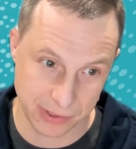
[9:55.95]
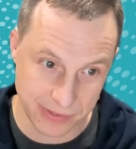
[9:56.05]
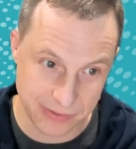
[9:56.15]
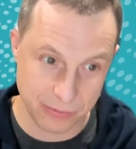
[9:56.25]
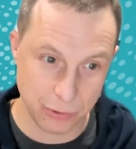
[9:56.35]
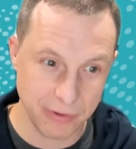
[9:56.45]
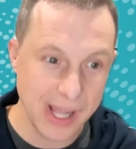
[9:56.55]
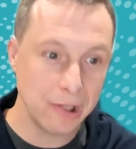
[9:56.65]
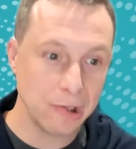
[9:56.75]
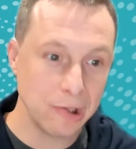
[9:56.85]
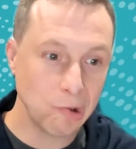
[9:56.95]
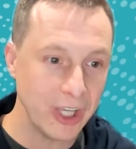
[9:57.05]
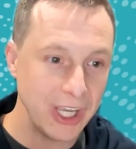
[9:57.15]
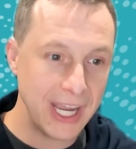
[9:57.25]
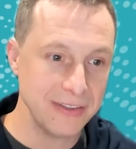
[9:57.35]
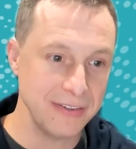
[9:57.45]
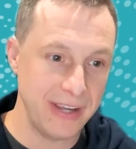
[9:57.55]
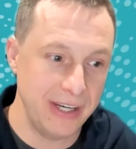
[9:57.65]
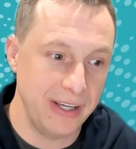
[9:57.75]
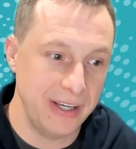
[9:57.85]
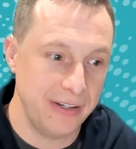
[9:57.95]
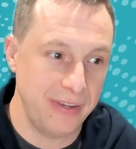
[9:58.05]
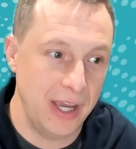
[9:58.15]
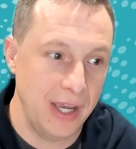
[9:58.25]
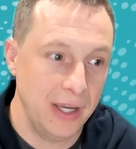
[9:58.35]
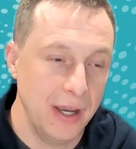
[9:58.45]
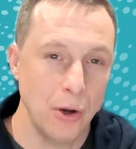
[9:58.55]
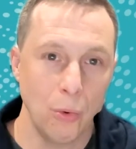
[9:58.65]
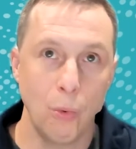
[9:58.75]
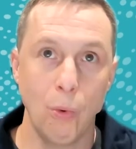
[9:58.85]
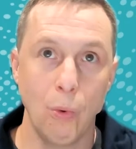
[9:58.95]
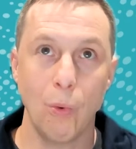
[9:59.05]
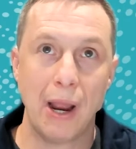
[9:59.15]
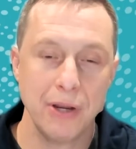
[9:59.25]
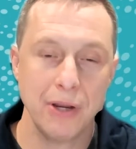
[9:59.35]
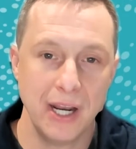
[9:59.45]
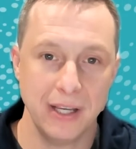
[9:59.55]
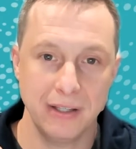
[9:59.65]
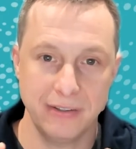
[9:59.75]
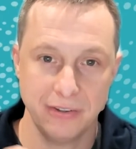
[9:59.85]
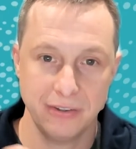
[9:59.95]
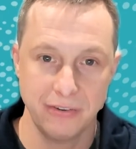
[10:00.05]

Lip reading: So it's sort of looking at the data to say, well, how can I